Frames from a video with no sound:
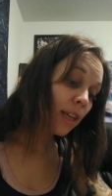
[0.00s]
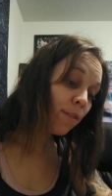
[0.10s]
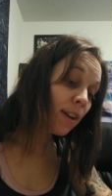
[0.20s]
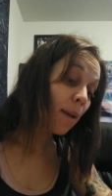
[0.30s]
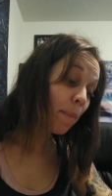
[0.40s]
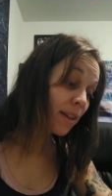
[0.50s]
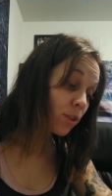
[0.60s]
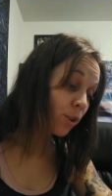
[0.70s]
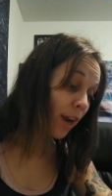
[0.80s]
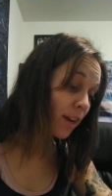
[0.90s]
Even
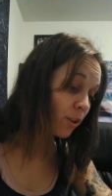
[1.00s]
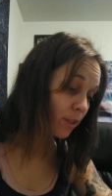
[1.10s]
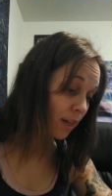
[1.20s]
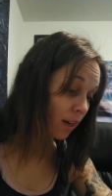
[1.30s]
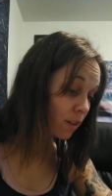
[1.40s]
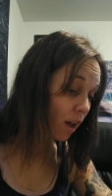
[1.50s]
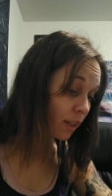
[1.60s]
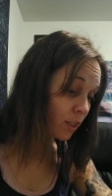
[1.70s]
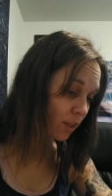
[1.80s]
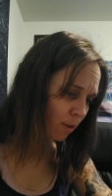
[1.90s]
Ambassador Henderson
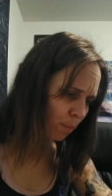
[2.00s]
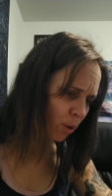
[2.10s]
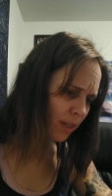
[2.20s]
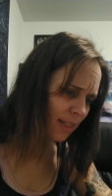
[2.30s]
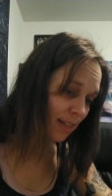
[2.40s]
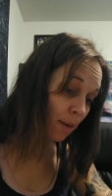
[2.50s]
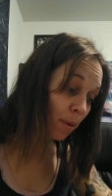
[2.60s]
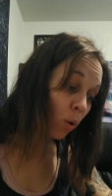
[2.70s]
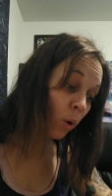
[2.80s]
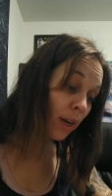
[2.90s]
acknowledged that the protest had
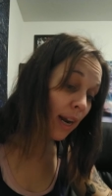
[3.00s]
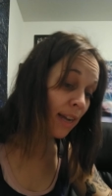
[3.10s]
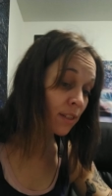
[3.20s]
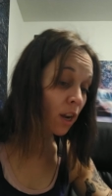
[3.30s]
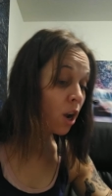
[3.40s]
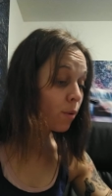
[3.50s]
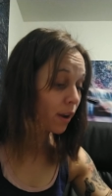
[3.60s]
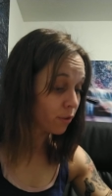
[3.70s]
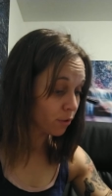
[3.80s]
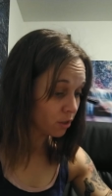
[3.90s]
been organized
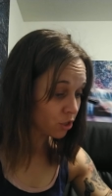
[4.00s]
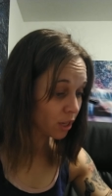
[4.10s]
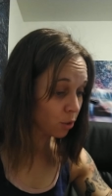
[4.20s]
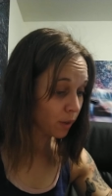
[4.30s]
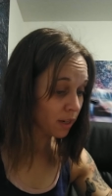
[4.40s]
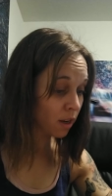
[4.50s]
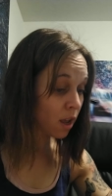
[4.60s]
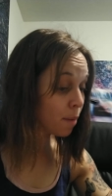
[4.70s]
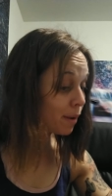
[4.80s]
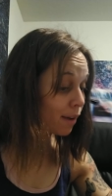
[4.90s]
rather than genuine,
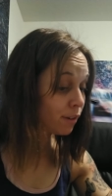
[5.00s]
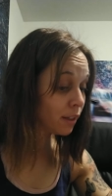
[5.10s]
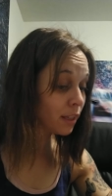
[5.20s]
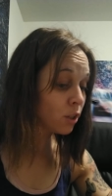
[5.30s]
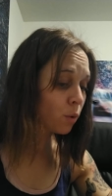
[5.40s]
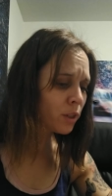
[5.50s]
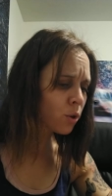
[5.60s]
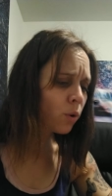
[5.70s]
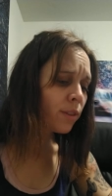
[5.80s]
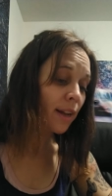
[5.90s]
but evidently no one
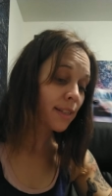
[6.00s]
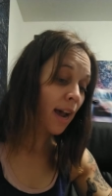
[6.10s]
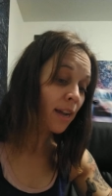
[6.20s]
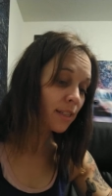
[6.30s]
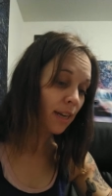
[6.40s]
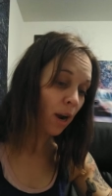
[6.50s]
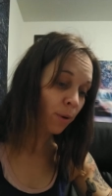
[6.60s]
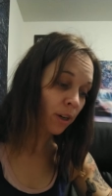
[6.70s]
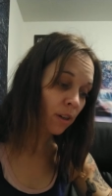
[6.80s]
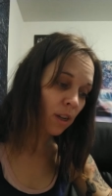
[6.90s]
told that to
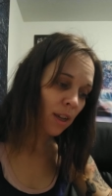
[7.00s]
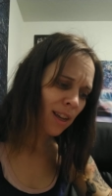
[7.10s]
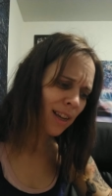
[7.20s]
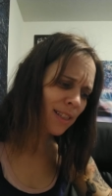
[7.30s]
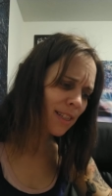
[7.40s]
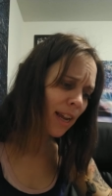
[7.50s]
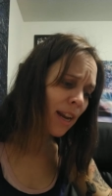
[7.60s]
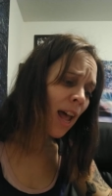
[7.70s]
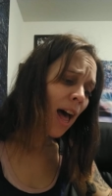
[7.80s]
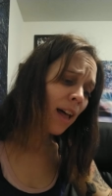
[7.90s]
Eisenhower.
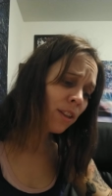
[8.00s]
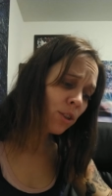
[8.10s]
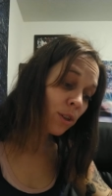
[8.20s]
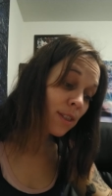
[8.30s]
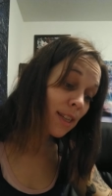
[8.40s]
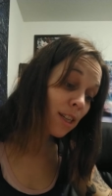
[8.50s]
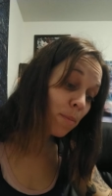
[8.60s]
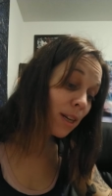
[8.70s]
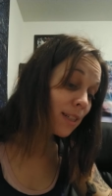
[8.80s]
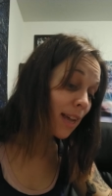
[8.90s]
Instead, Allen Dulles sent
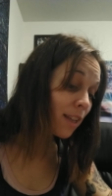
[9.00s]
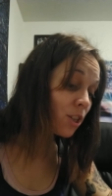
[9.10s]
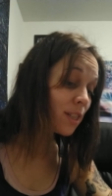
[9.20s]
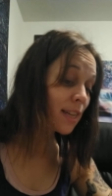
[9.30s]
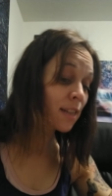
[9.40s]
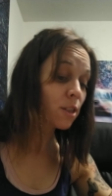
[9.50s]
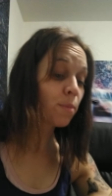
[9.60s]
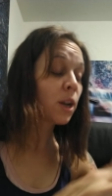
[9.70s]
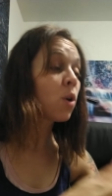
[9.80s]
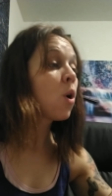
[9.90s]
him an intelligence
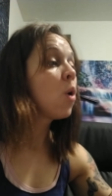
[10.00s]
estimate